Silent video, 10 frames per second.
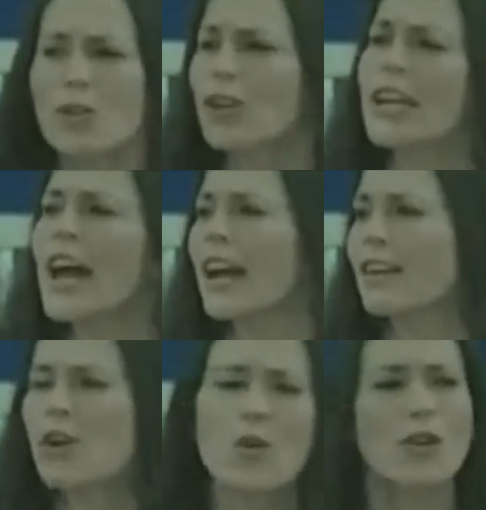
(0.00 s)
are you looking at?
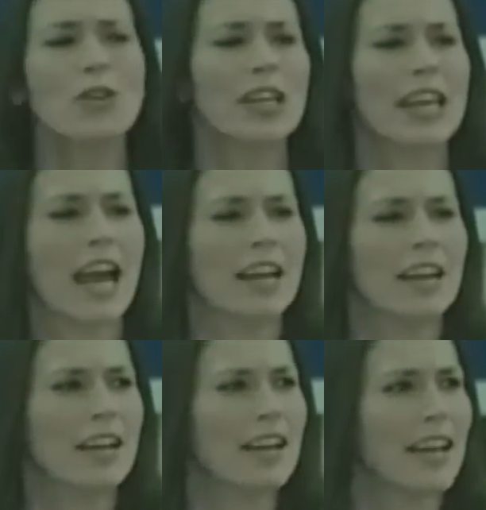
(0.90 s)
Who are you looking at?
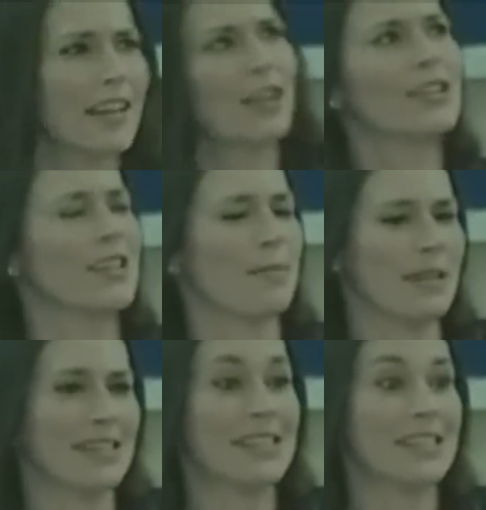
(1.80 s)
And then he looks up and
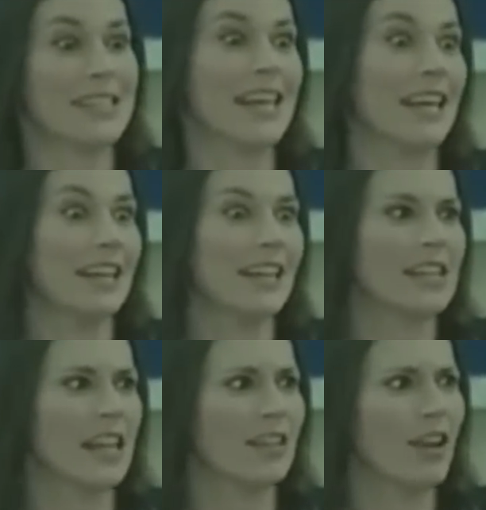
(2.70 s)
he sees this kid. And
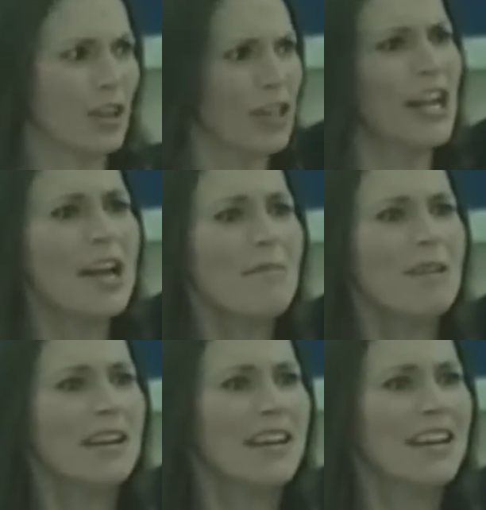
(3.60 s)
he's like, are you looking at him?
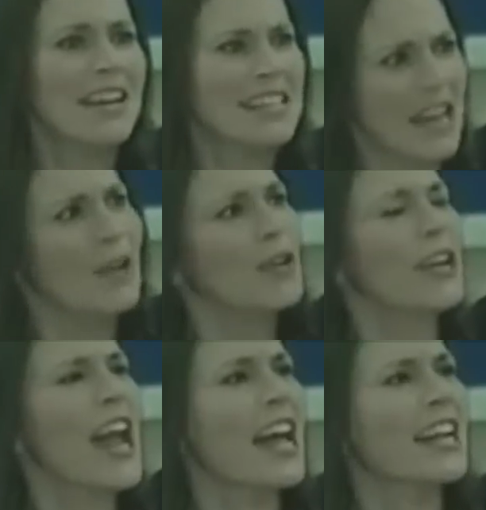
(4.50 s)
Is that who you're
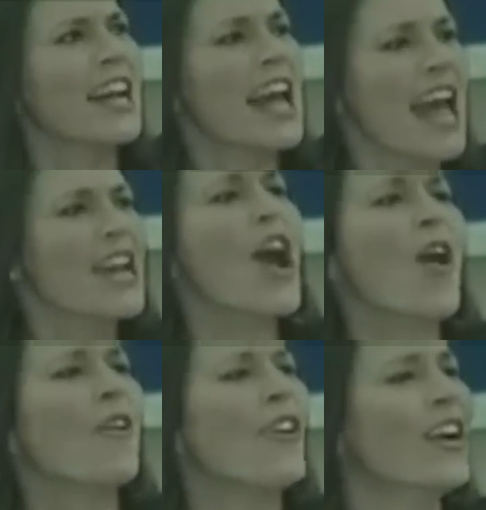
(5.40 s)
looking at? Hey, you!